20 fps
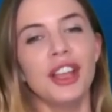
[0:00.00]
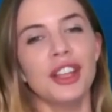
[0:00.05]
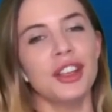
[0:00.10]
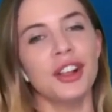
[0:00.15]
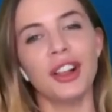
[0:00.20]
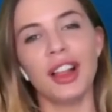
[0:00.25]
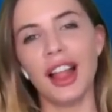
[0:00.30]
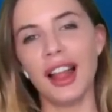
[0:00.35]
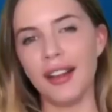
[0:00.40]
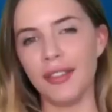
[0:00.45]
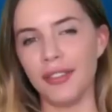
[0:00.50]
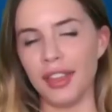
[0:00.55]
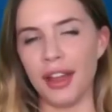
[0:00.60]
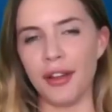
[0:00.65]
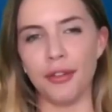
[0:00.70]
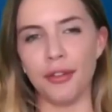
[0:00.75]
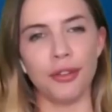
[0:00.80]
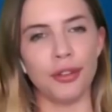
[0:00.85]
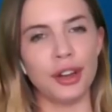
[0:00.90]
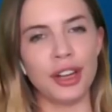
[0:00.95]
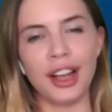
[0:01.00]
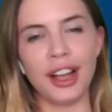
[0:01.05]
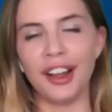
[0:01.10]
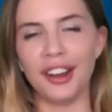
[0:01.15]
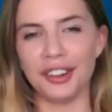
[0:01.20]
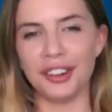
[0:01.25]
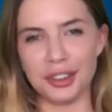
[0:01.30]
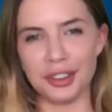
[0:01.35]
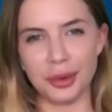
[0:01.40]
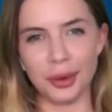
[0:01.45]
You'll have that free
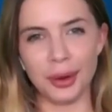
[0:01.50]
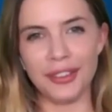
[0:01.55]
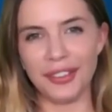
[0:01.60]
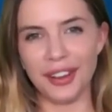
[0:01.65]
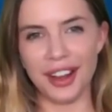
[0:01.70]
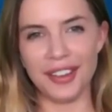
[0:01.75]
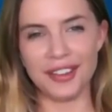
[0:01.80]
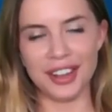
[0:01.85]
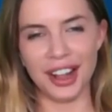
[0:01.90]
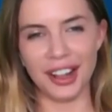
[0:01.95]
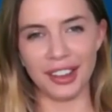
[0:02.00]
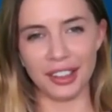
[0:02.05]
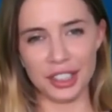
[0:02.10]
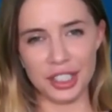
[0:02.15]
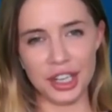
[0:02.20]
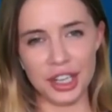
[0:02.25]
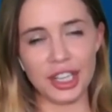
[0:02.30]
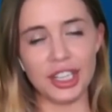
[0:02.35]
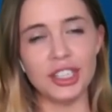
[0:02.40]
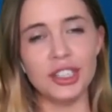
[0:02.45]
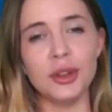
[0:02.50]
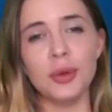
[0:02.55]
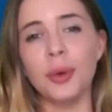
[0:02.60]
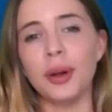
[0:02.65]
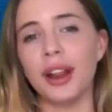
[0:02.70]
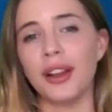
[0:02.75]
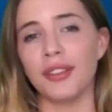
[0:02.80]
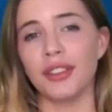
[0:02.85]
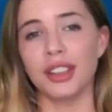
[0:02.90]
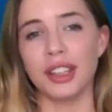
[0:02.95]
$125. You can do
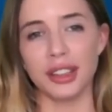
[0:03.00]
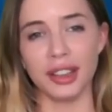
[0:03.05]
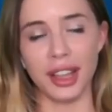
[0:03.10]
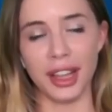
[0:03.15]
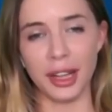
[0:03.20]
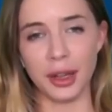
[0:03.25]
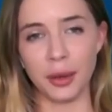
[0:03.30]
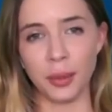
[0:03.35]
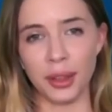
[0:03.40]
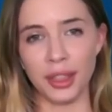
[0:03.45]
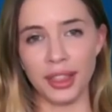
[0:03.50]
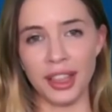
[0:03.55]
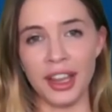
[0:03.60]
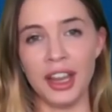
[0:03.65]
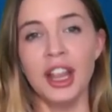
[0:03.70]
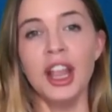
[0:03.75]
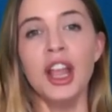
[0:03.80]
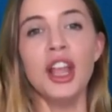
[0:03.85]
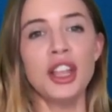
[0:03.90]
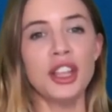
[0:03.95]
whatever you'd like with it.